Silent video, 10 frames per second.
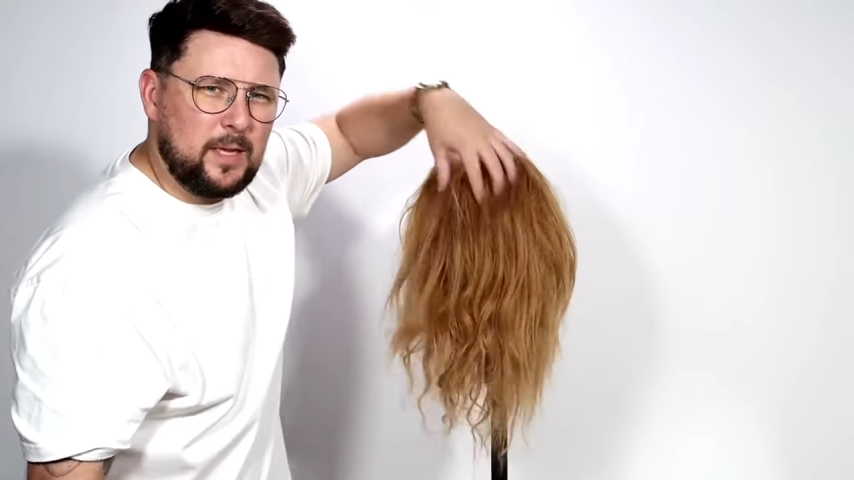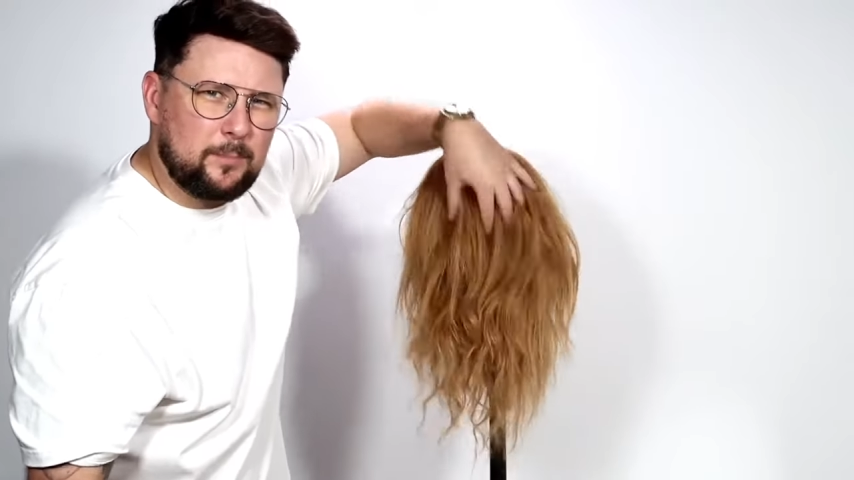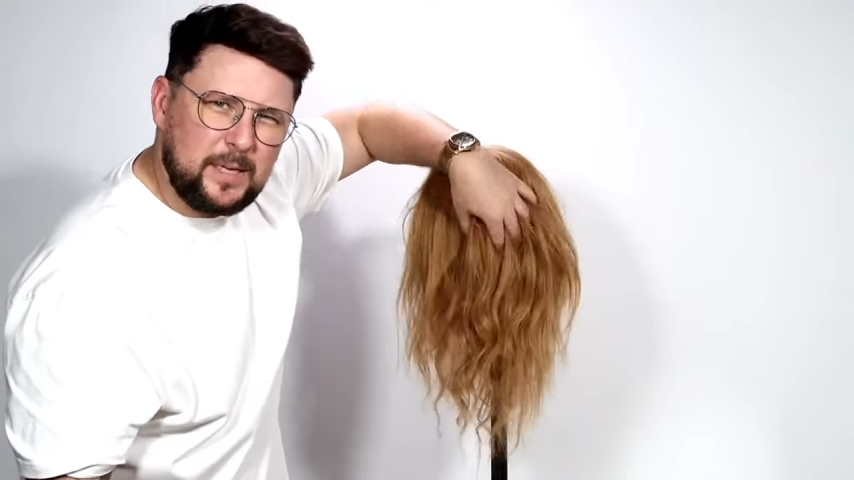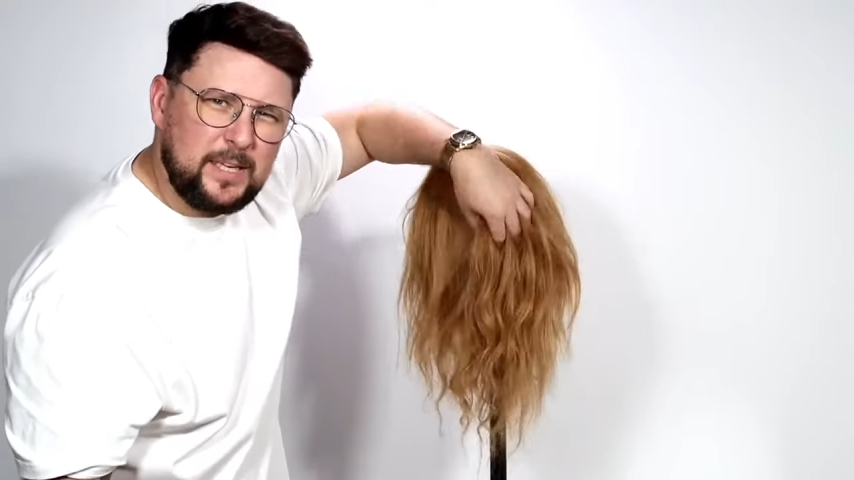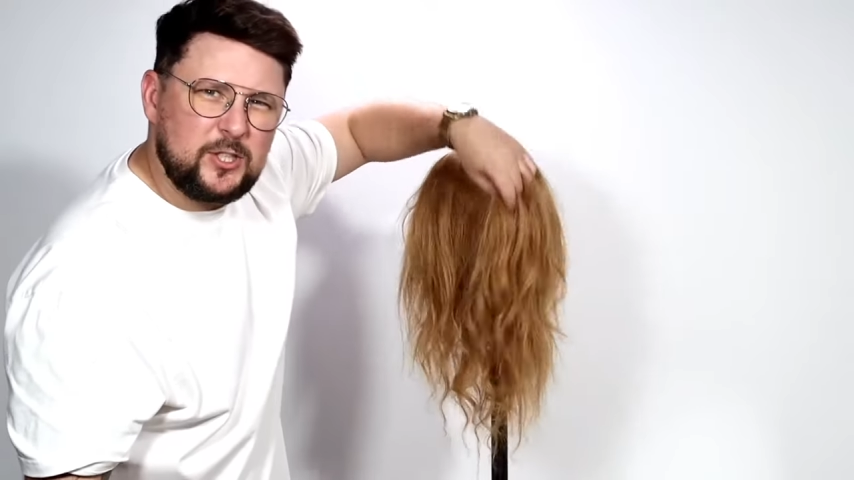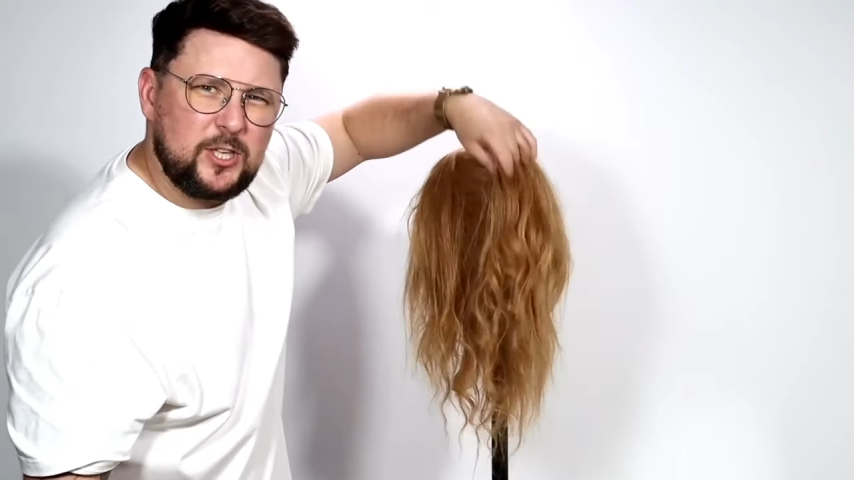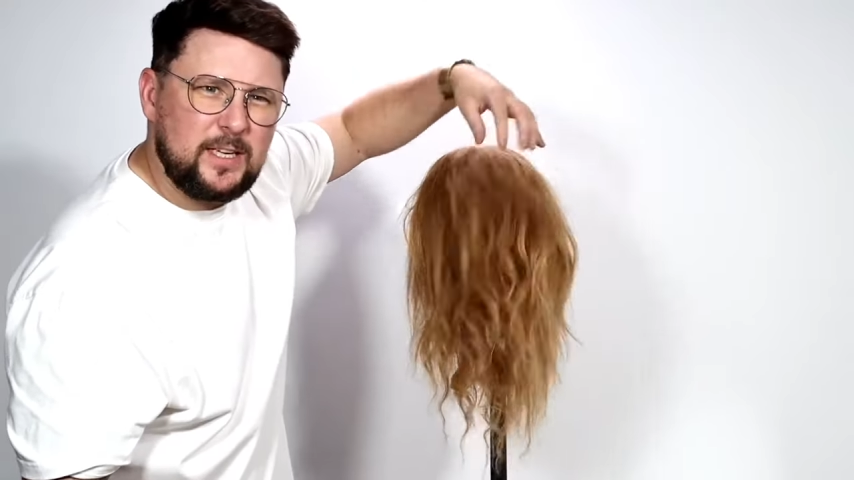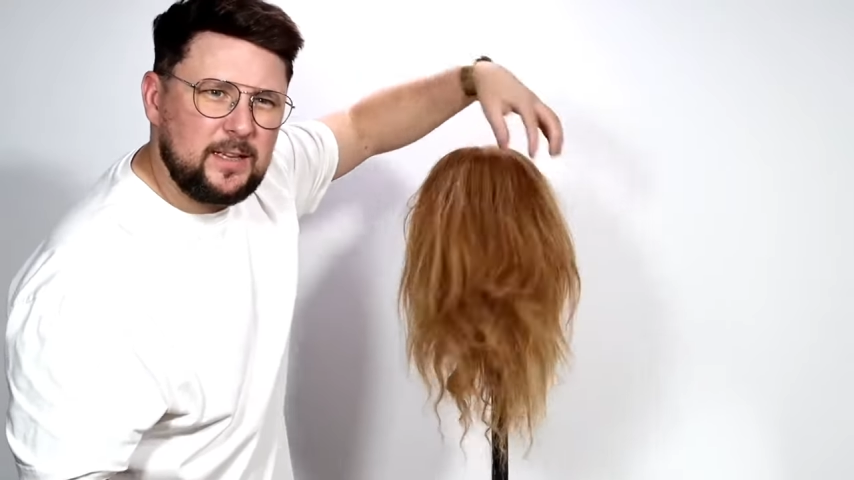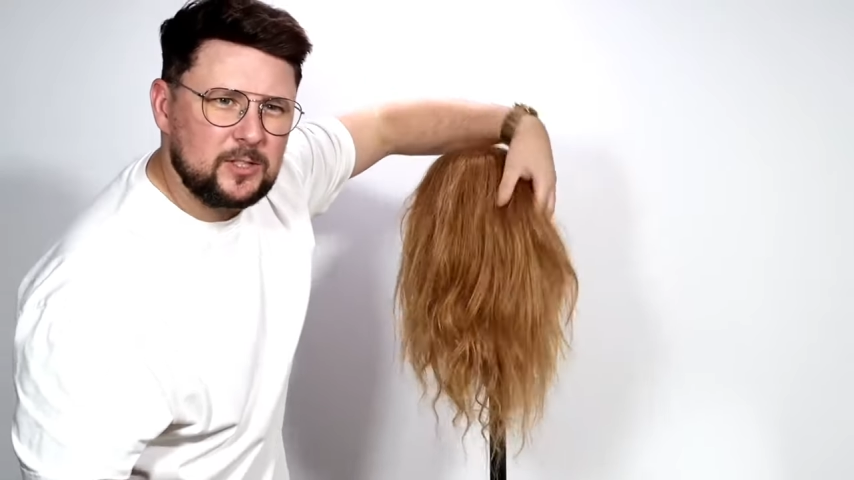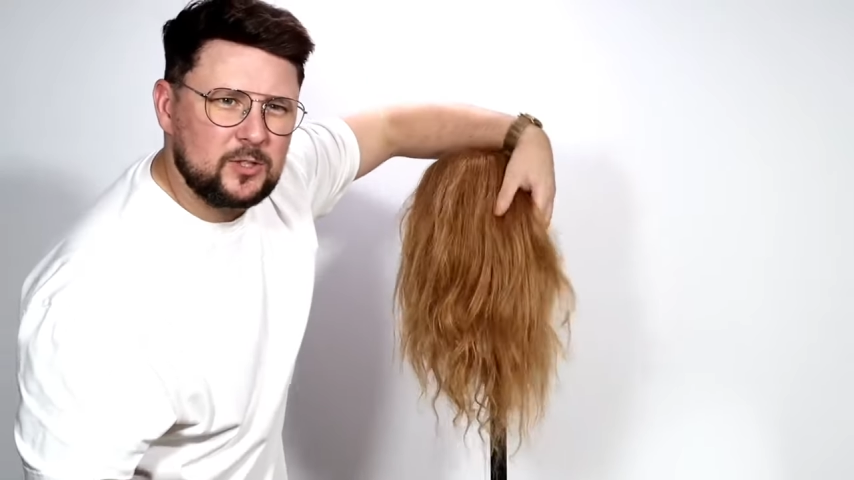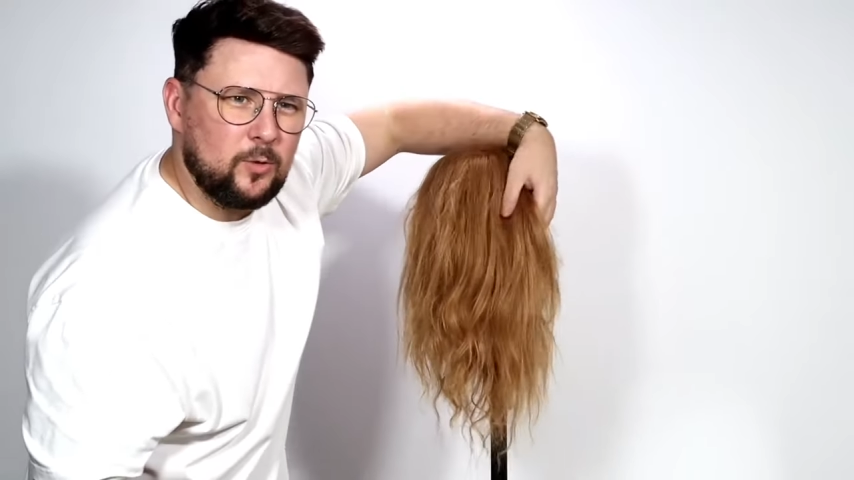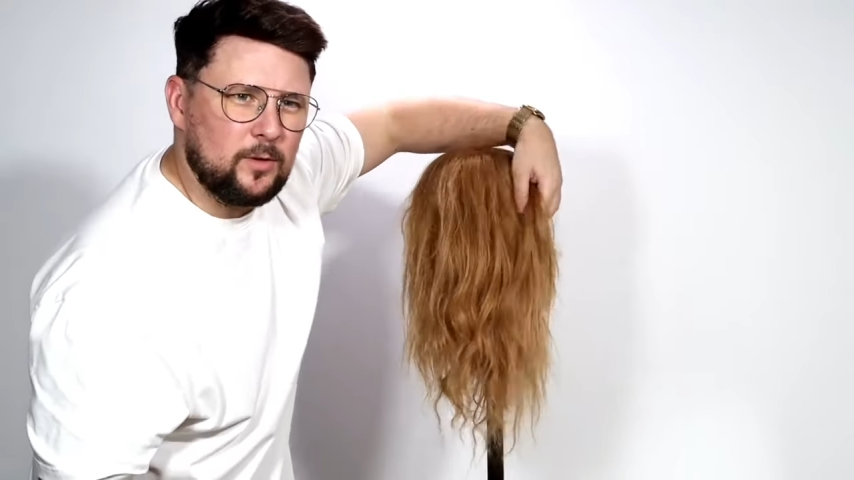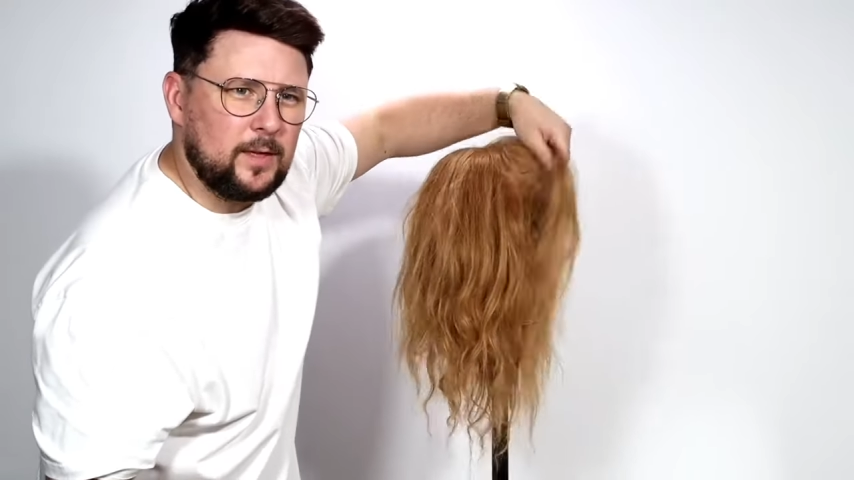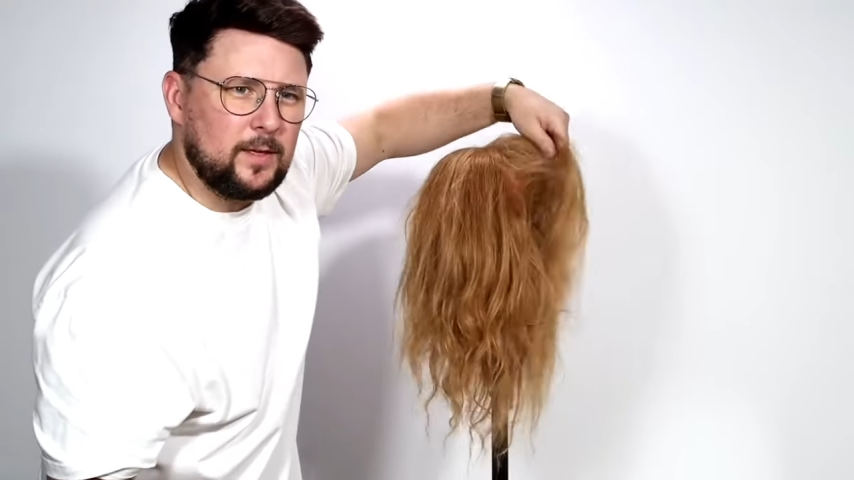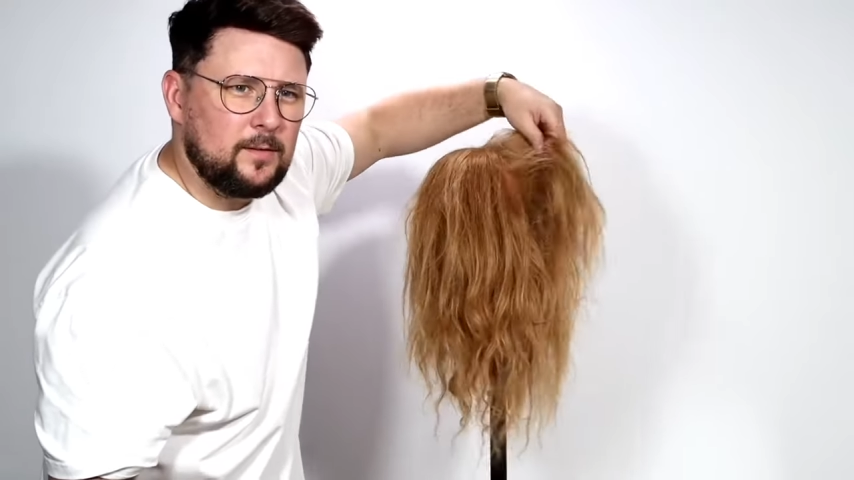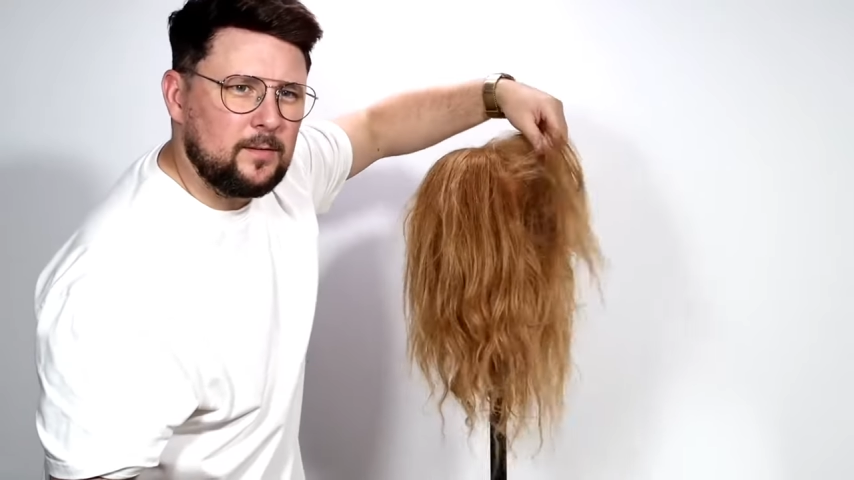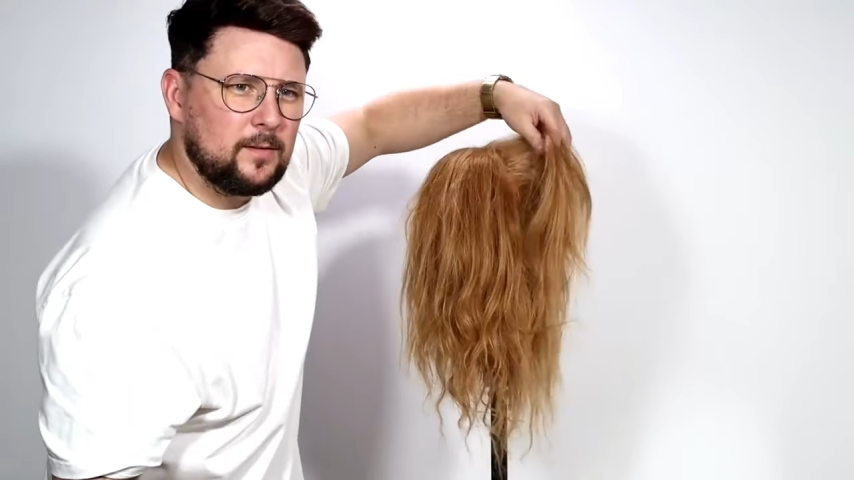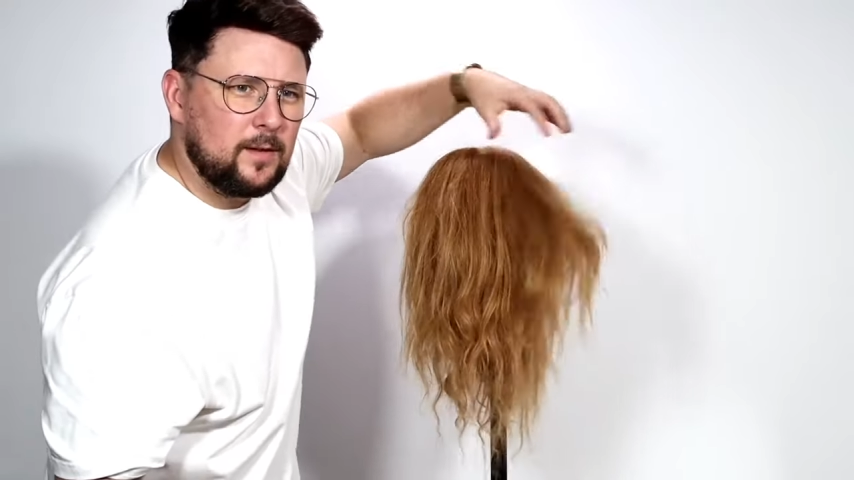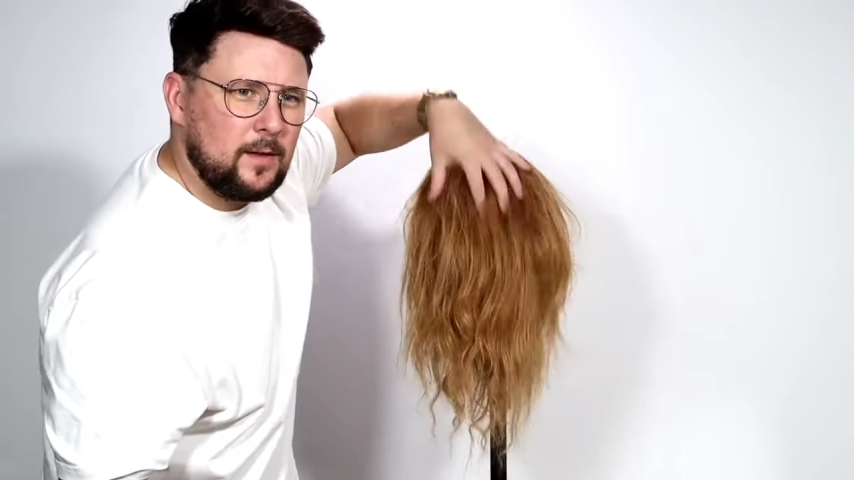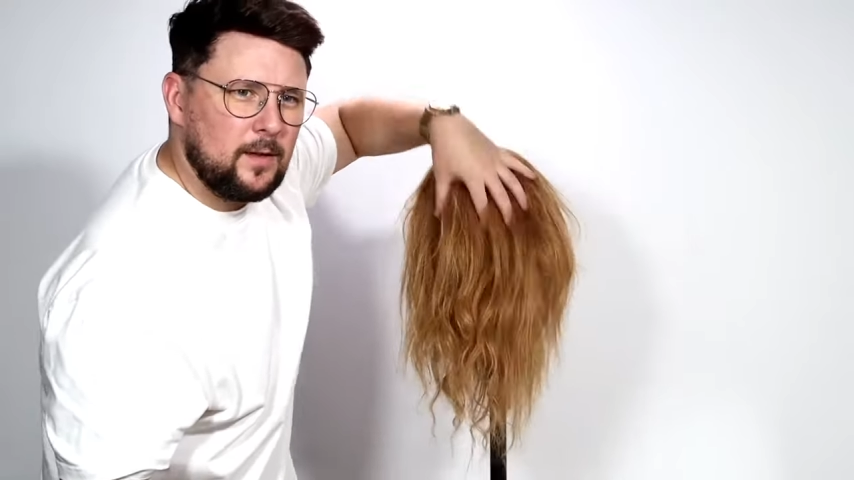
bit of beachy, that sort of thing,